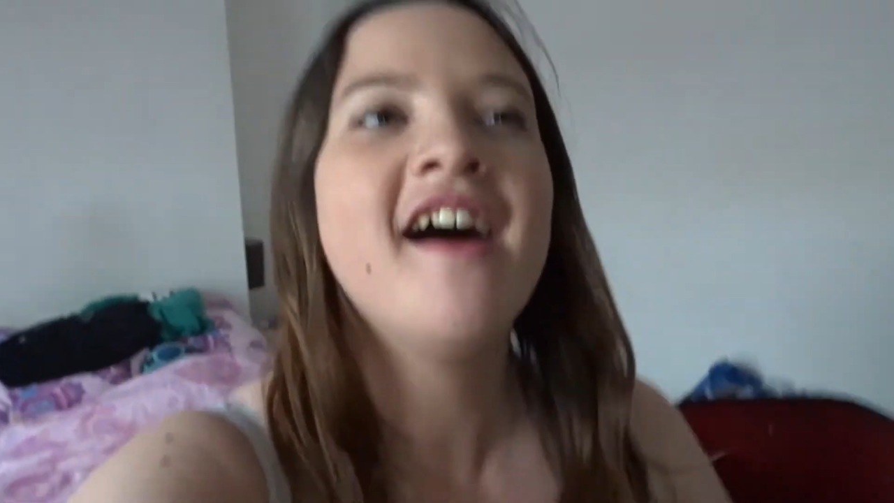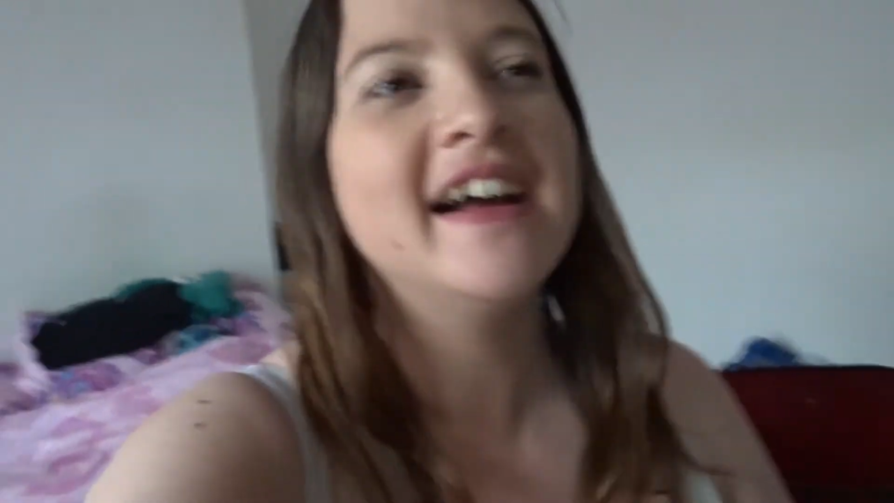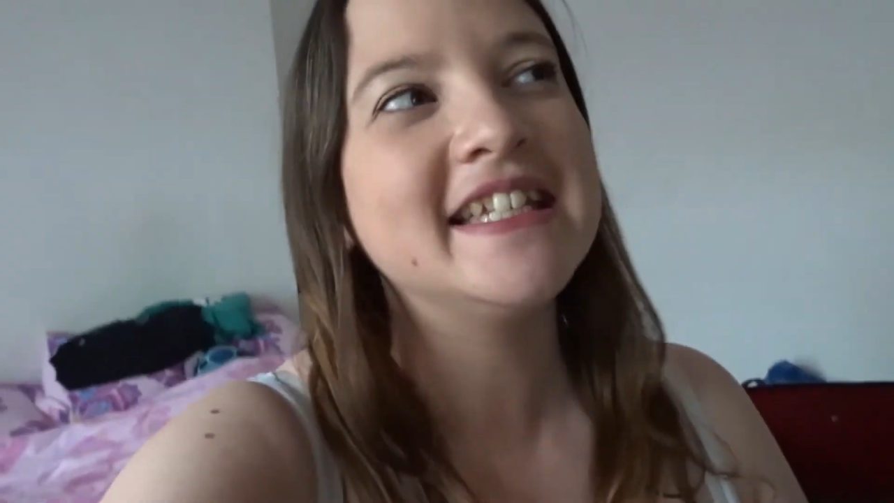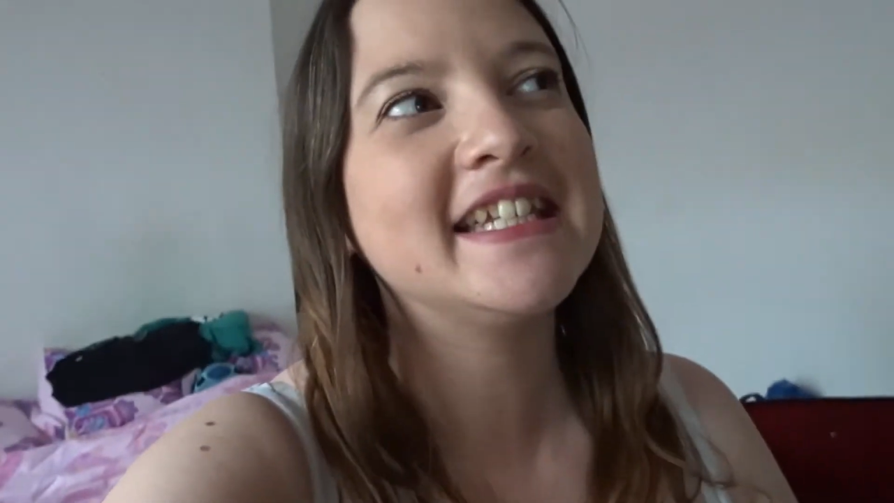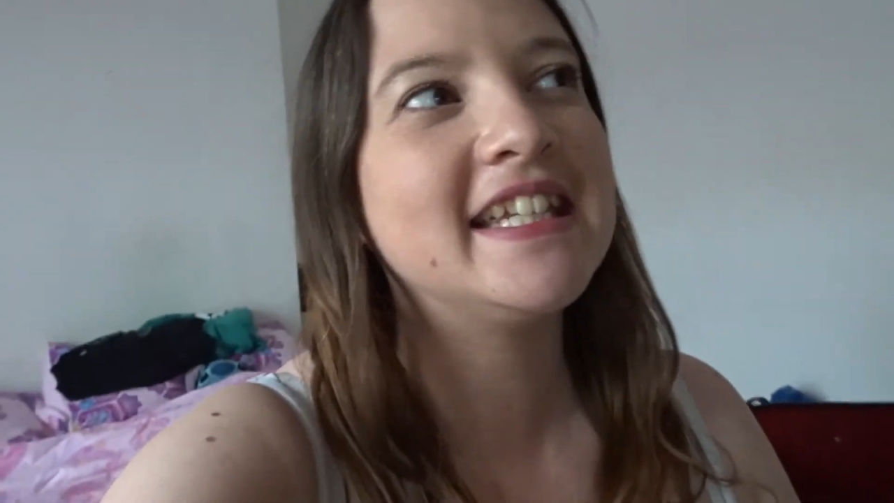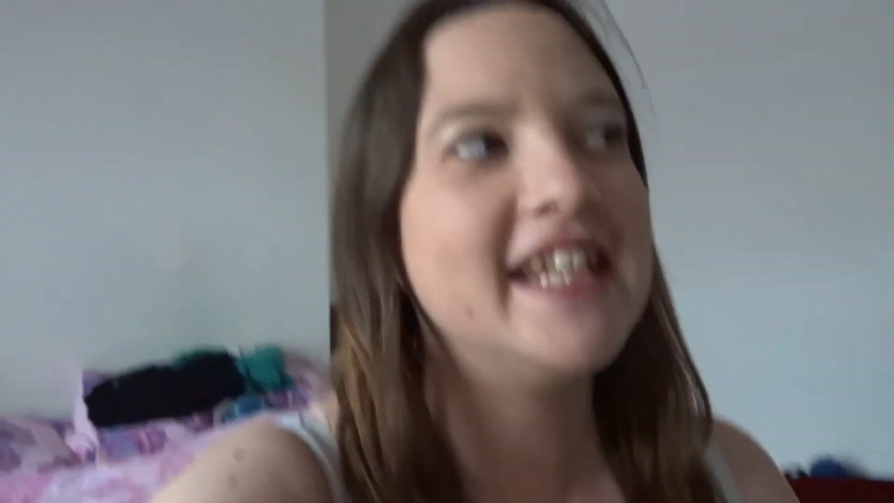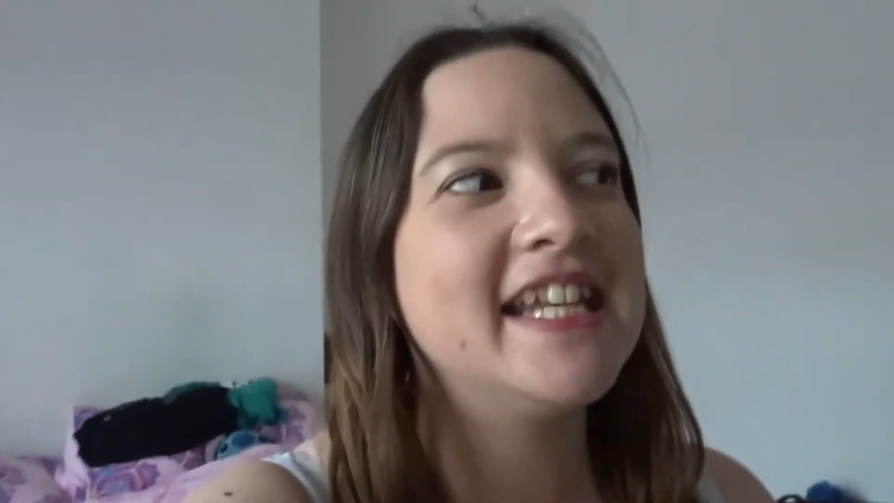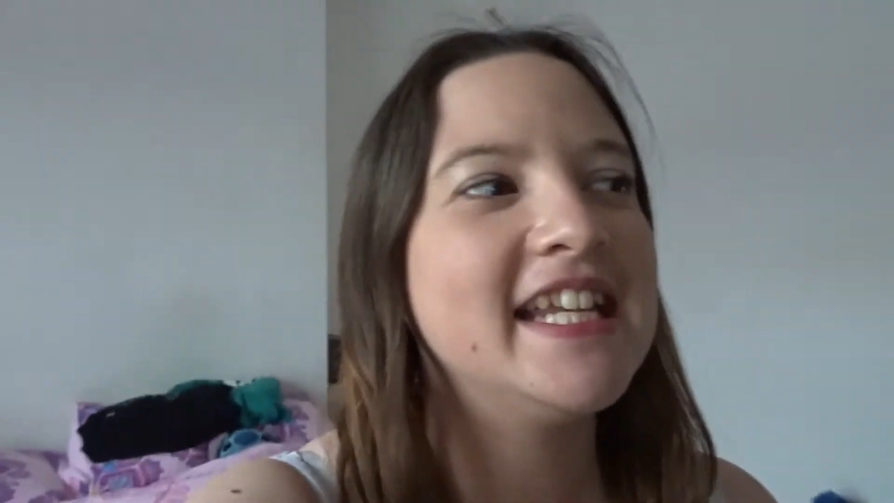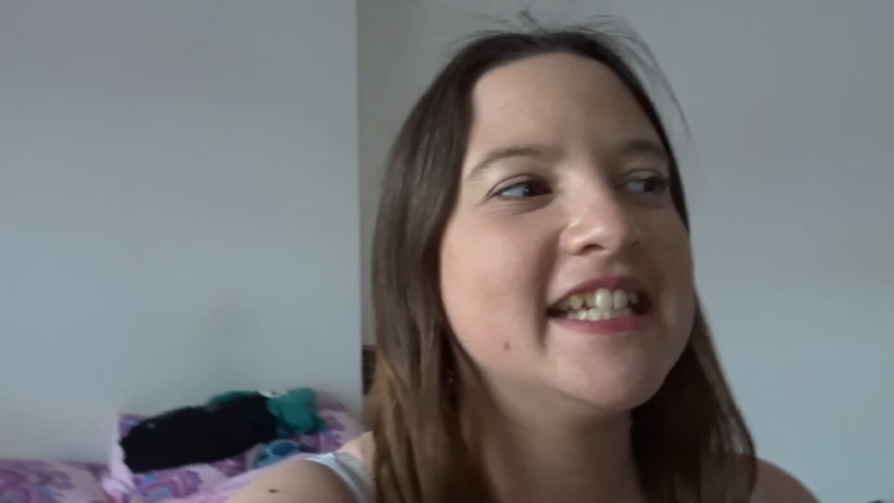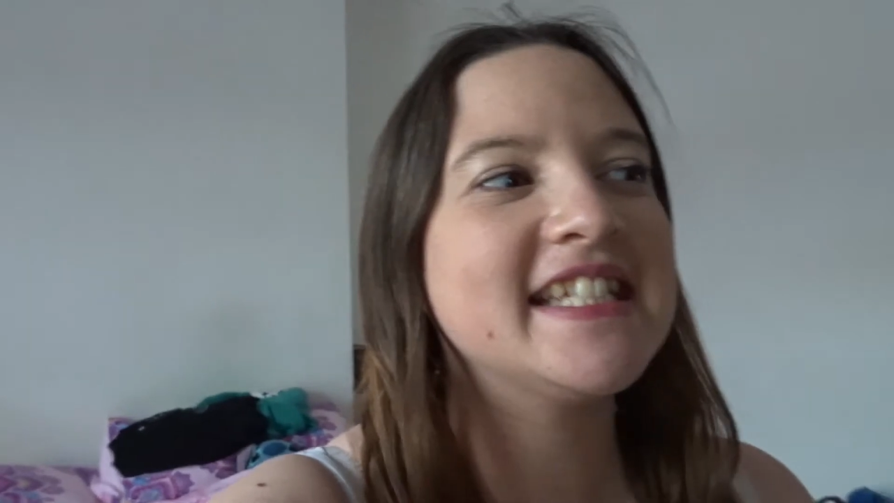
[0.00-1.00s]
I didn't
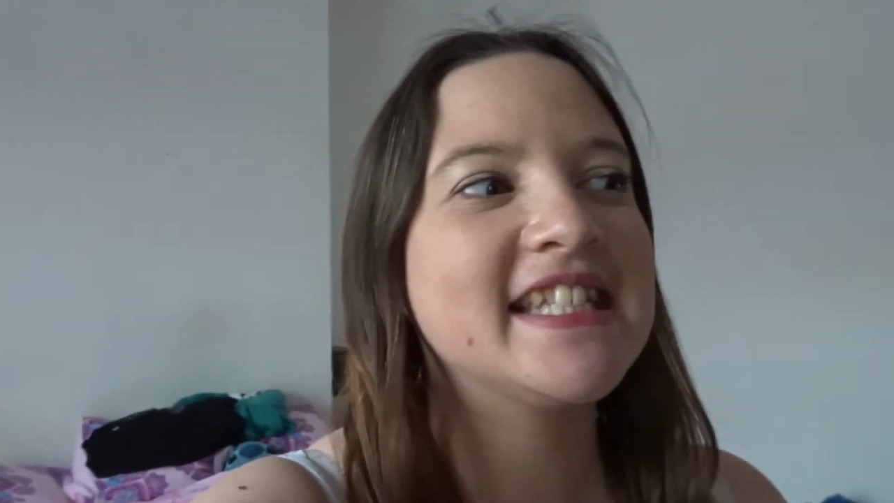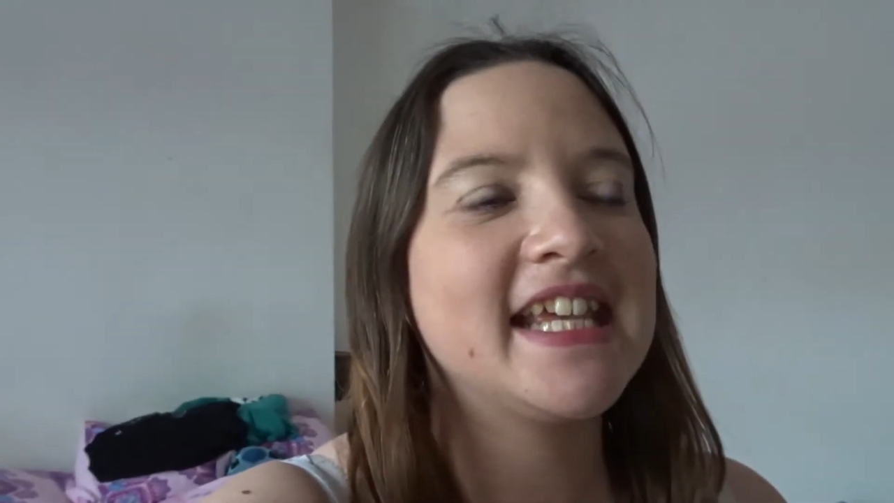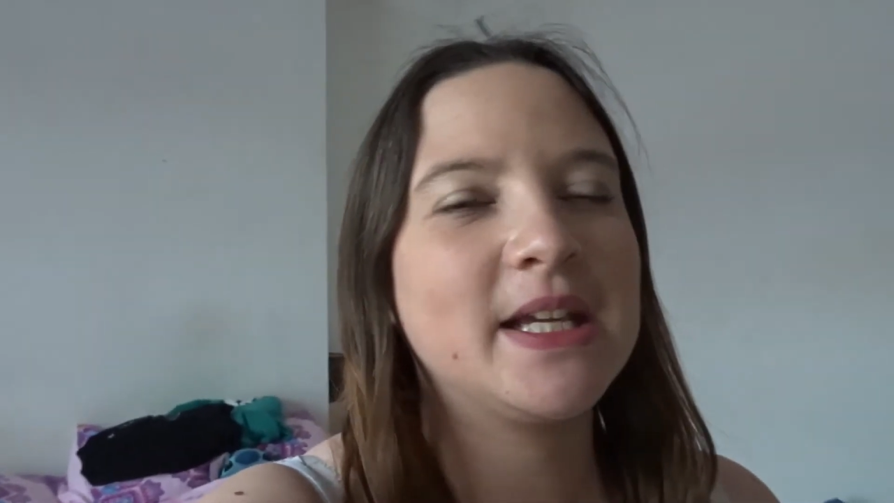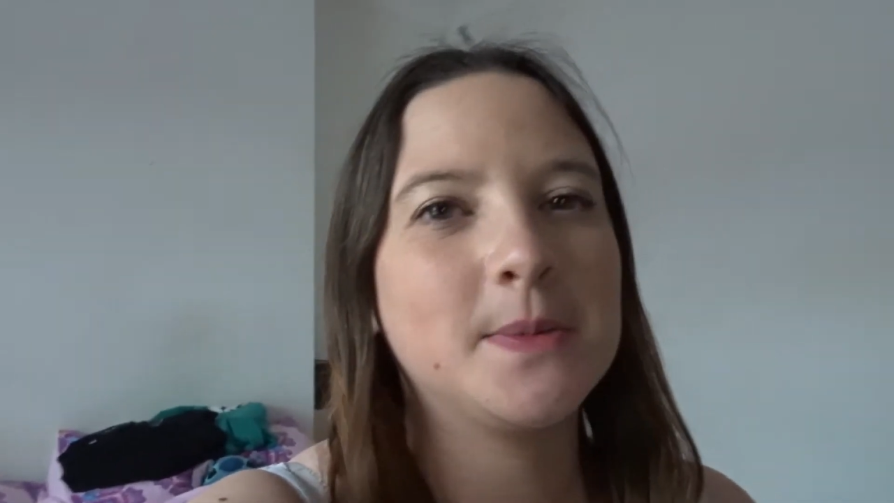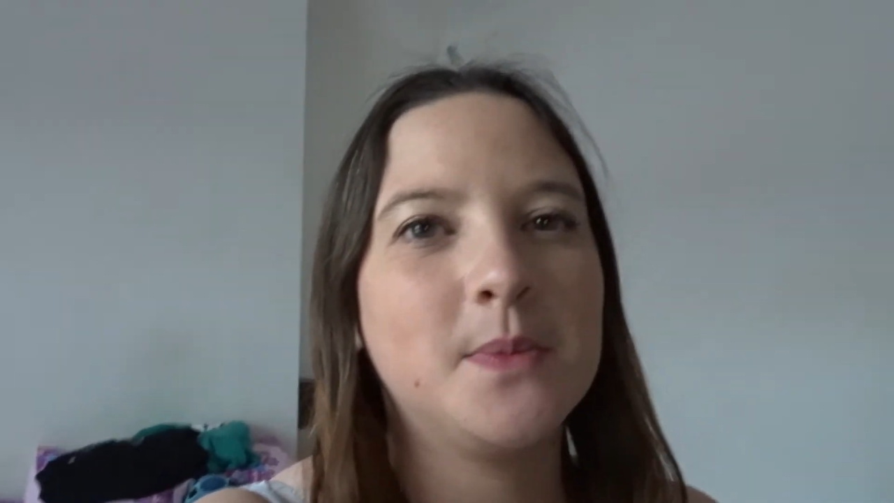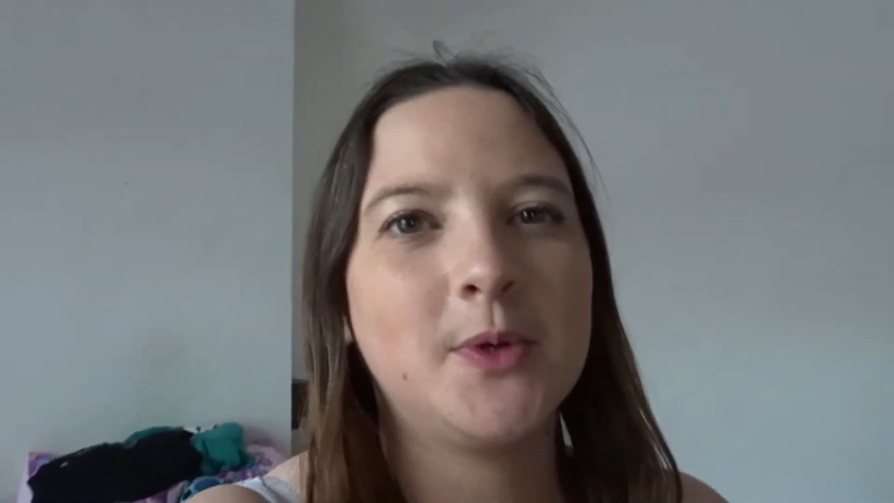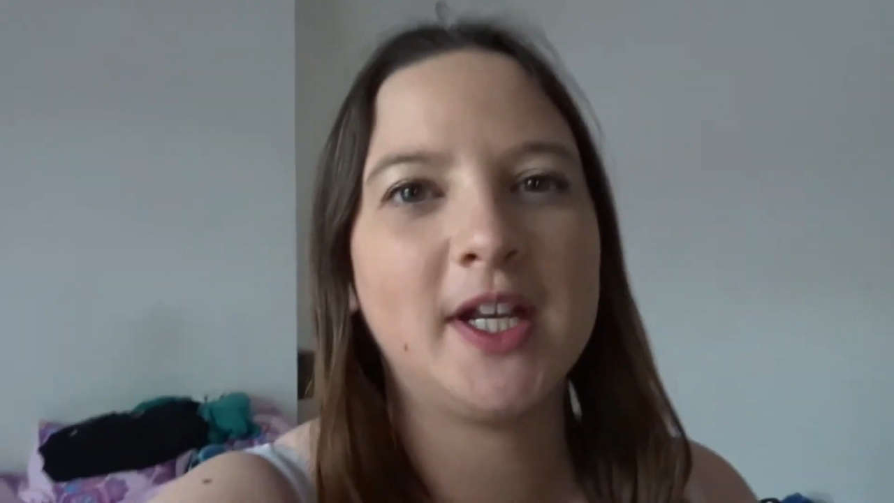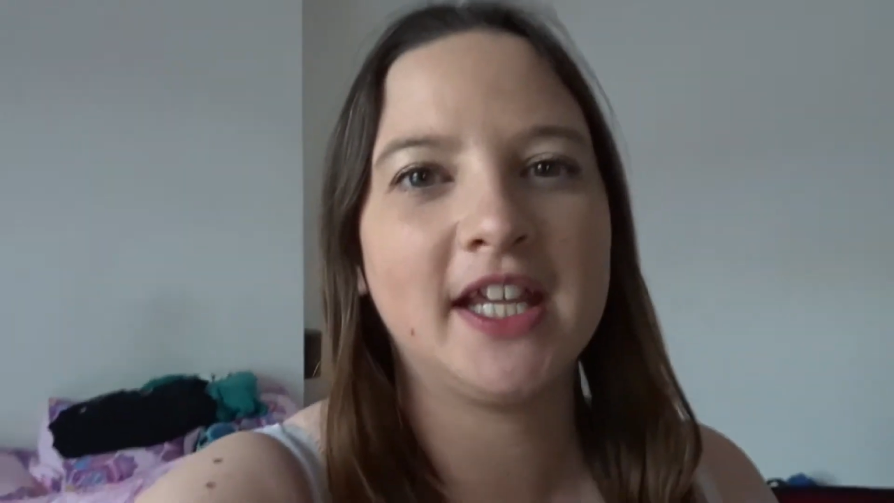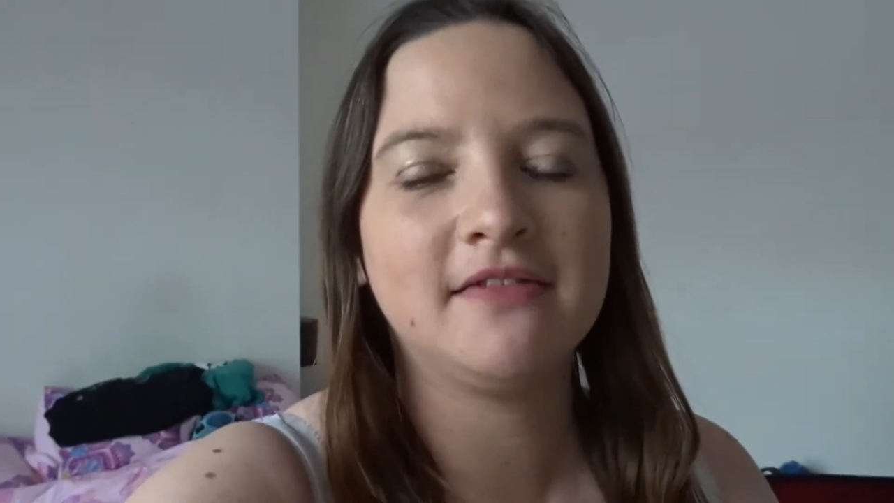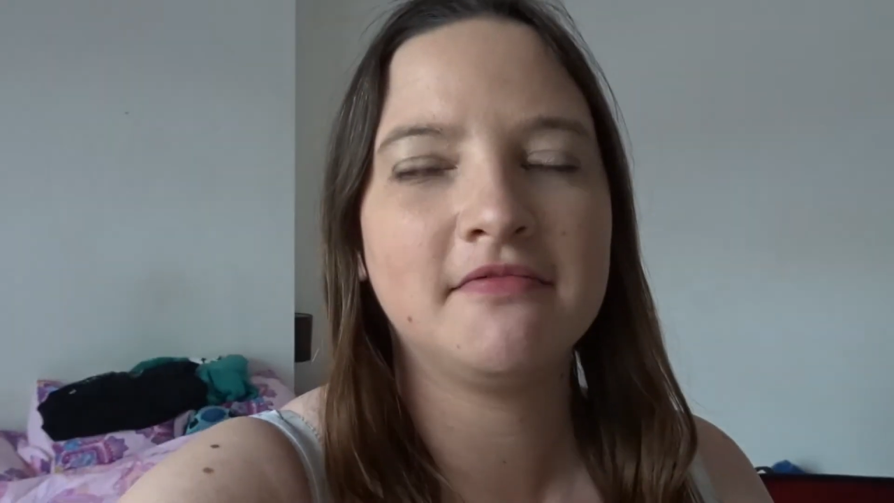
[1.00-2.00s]
say good
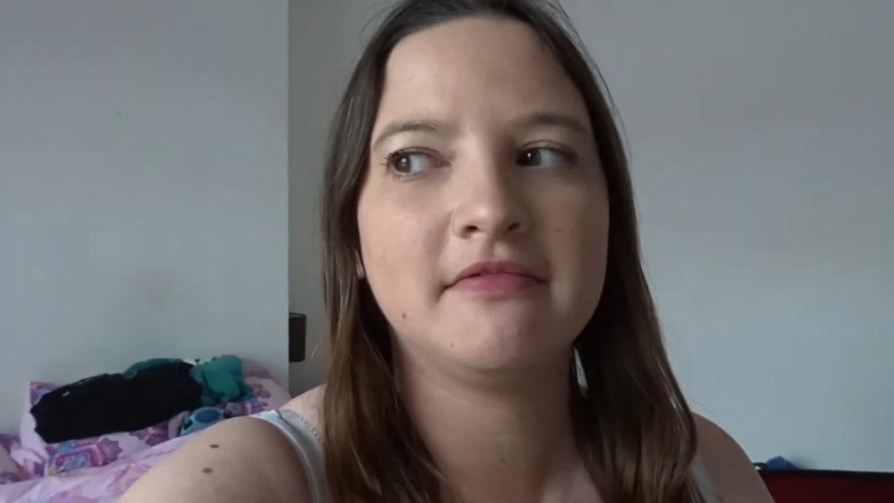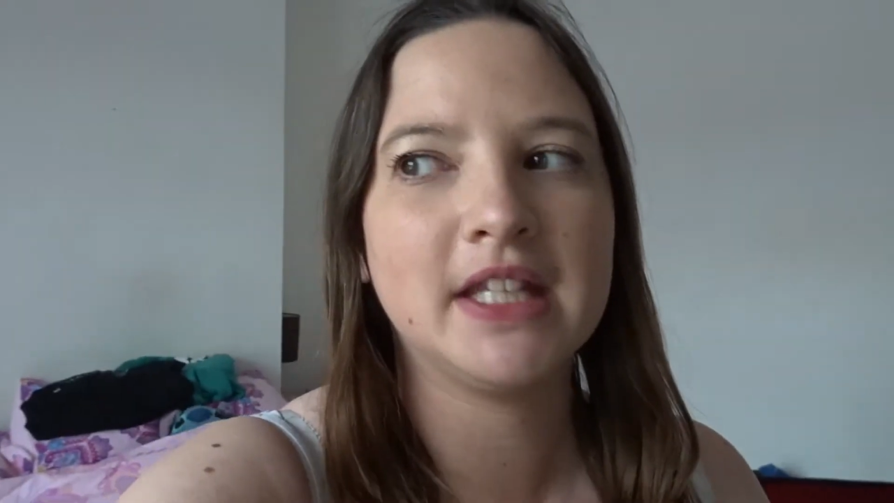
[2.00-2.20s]
morning